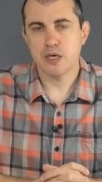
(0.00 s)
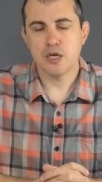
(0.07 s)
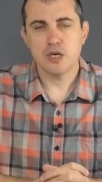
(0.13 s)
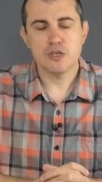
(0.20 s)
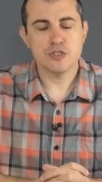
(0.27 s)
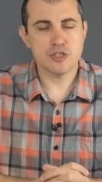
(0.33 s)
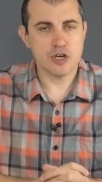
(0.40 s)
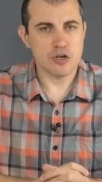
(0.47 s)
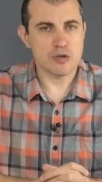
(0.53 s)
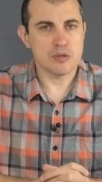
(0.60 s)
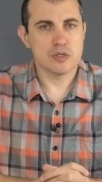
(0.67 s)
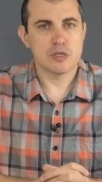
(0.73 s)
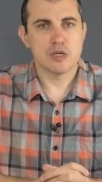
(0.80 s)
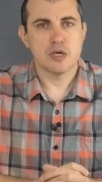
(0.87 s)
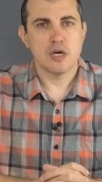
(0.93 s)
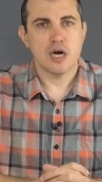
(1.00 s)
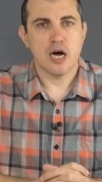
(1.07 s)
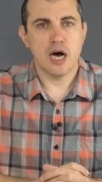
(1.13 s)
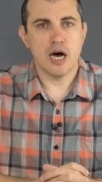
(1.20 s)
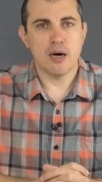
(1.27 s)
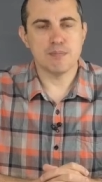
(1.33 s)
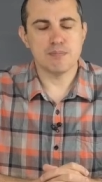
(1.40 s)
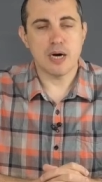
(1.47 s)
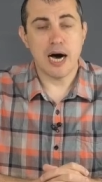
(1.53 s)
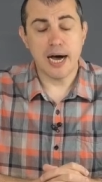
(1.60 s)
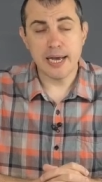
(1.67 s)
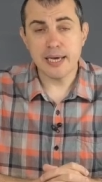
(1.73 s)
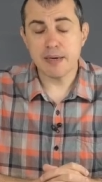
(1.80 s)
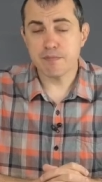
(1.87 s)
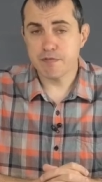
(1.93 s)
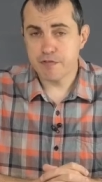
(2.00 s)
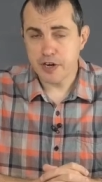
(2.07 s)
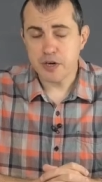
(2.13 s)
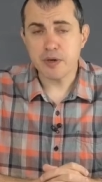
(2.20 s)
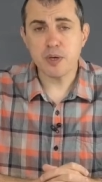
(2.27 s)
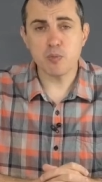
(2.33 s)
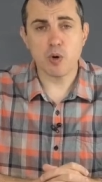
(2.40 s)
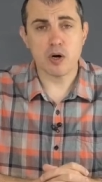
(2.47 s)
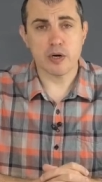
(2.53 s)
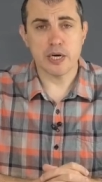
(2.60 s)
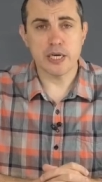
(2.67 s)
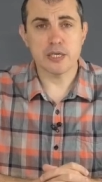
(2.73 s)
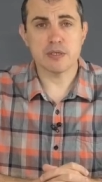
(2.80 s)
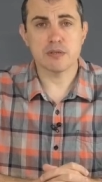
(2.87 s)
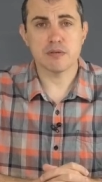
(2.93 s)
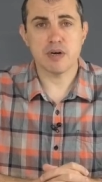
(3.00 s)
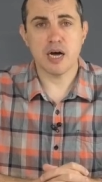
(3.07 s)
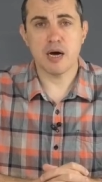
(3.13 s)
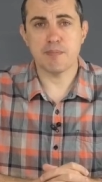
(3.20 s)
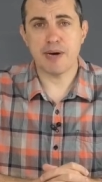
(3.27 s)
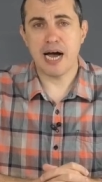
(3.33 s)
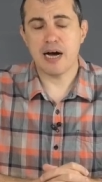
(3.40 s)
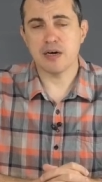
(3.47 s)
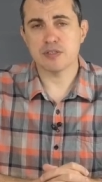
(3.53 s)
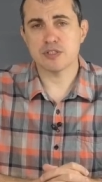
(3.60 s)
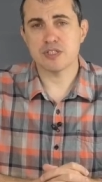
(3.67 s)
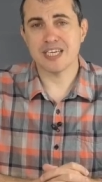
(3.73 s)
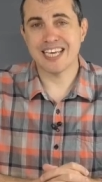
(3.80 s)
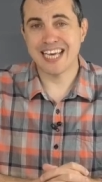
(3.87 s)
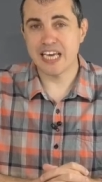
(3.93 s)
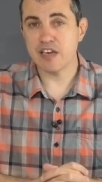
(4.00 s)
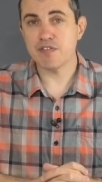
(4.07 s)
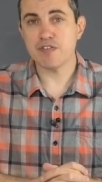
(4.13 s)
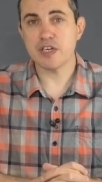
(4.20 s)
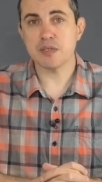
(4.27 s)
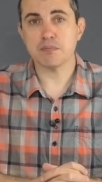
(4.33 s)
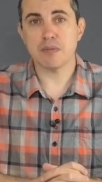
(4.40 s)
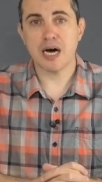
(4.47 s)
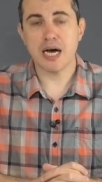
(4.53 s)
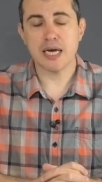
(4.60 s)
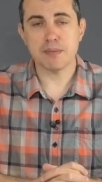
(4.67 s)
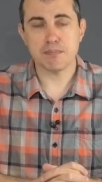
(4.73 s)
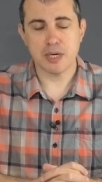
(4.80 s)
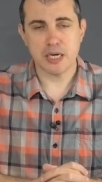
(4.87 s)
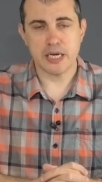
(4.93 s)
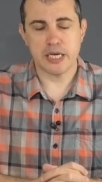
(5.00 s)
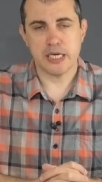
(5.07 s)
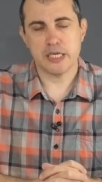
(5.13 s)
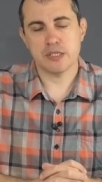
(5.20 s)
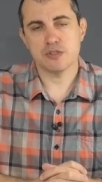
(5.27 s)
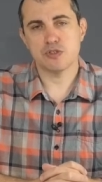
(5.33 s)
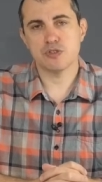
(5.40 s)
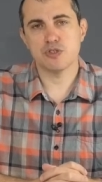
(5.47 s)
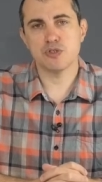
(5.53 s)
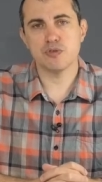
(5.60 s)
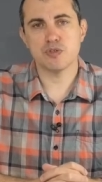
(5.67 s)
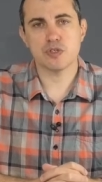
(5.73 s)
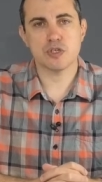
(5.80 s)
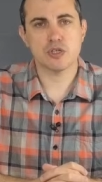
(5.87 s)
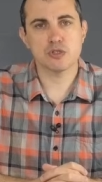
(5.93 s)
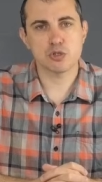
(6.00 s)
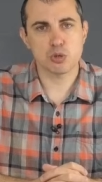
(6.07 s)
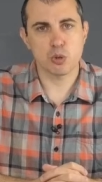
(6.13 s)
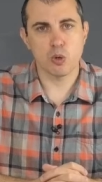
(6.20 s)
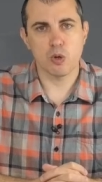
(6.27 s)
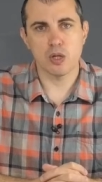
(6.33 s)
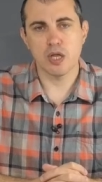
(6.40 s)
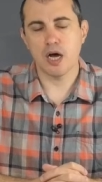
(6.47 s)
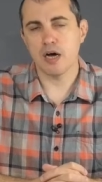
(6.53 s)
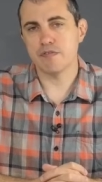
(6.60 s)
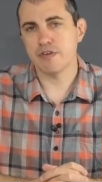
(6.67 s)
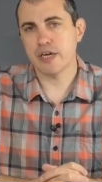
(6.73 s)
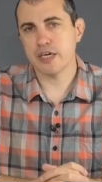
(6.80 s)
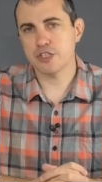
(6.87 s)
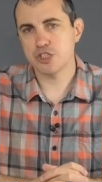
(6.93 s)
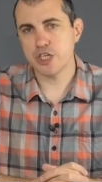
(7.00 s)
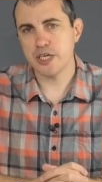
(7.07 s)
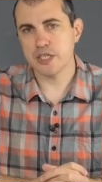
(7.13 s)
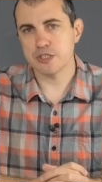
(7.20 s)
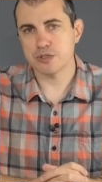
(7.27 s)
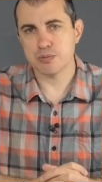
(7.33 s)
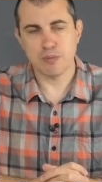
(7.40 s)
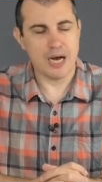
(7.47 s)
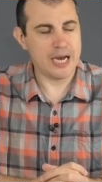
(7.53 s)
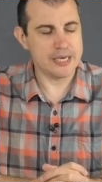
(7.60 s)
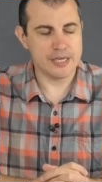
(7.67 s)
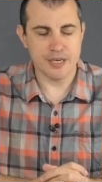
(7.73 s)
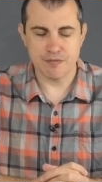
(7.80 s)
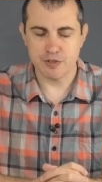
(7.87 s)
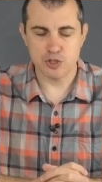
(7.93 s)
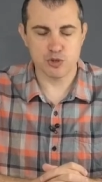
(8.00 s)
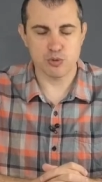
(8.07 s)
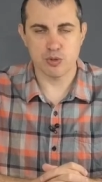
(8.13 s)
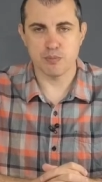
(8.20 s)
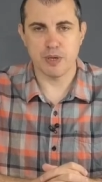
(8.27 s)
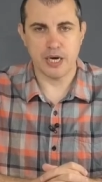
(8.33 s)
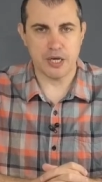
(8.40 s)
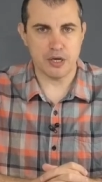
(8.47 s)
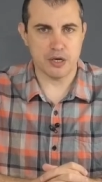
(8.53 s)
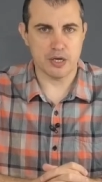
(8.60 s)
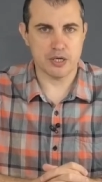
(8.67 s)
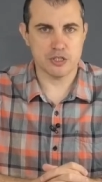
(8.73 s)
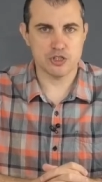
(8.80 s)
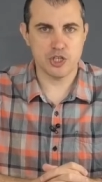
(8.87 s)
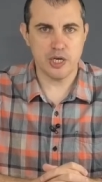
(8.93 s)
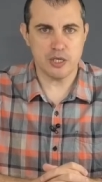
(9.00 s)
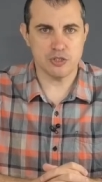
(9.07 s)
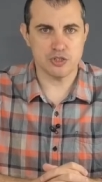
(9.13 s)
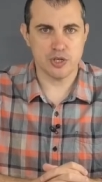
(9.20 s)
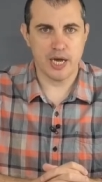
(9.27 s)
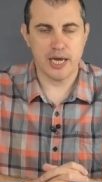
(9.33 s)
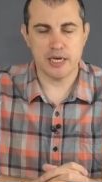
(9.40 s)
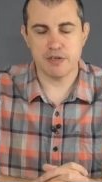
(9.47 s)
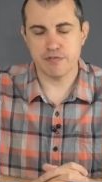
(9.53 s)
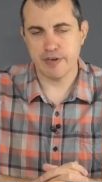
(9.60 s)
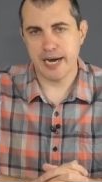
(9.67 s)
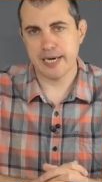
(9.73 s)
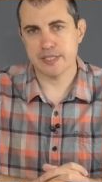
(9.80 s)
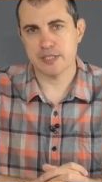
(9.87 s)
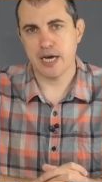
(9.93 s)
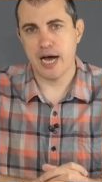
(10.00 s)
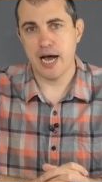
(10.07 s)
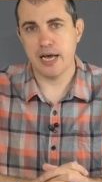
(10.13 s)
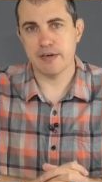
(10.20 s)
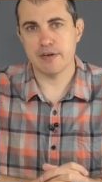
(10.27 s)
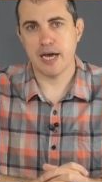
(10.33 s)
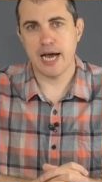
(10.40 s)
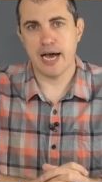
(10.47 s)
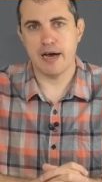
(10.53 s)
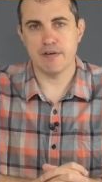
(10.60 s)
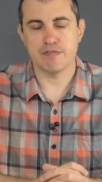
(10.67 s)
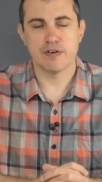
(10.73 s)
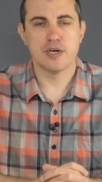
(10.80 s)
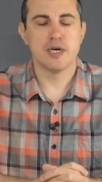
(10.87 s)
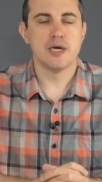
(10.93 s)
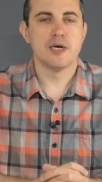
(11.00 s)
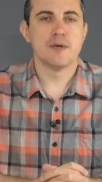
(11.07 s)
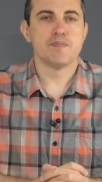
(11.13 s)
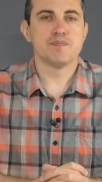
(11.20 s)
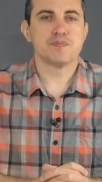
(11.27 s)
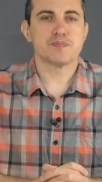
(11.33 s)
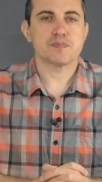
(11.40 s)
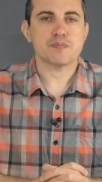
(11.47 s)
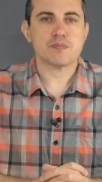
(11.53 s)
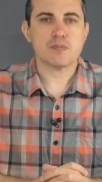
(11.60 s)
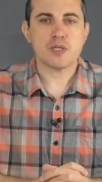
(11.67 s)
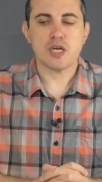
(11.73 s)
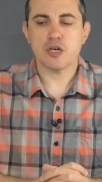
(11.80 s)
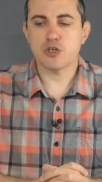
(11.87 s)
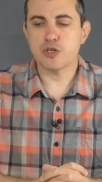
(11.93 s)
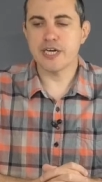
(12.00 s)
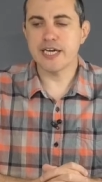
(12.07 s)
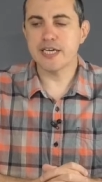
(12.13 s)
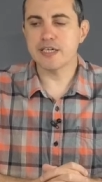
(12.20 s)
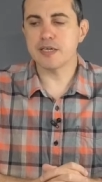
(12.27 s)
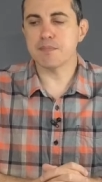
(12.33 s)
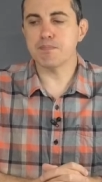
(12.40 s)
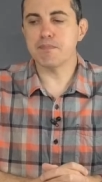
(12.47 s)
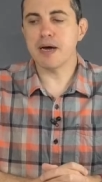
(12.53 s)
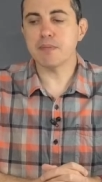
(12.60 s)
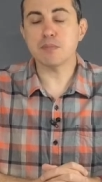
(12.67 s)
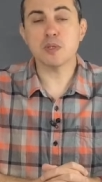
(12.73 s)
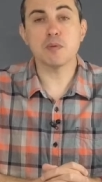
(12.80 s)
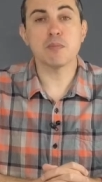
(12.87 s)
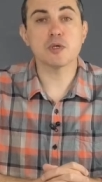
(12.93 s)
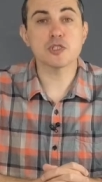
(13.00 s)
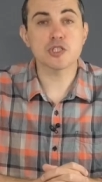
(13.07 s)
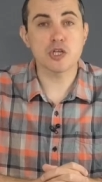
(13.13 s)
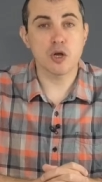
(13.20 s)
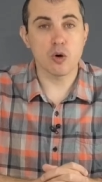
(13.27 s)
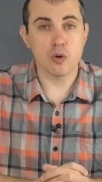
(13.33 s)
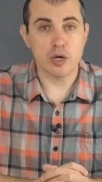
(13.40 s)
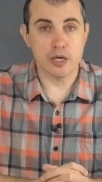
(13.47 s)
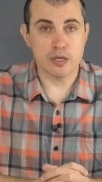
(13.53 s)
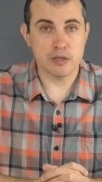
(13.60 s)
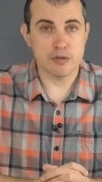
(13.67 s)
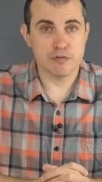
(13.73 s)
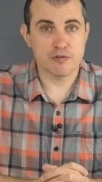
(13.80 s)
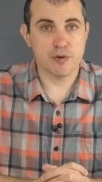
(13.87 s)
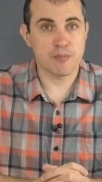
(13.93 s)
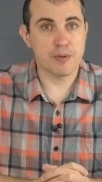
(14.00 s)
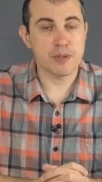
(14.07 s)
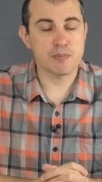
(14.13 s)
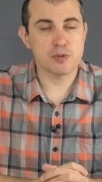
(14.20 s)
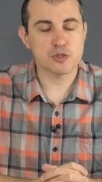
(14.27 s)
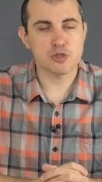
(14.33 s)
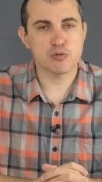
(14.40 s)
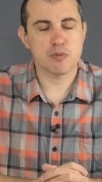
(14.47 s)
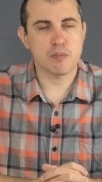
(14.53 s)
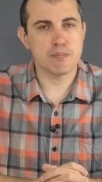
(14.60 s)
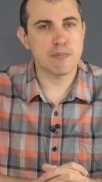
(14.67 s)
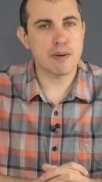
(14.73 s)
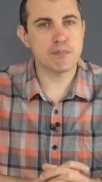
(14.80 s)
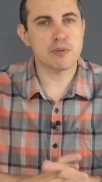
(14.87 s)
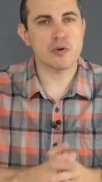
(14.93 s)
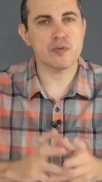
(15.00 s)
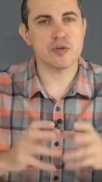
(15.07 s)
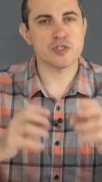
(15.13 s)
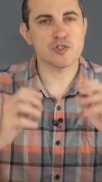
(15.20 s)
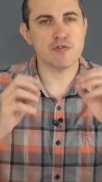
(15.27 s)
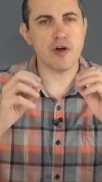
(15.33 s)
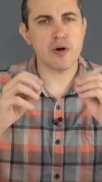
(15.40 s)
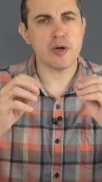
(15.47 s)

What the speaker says: So I am very worried about giving my money to the control of an exchange. I never store money on an exchange. And in fact, I have created a memorable slogan for people to remember this very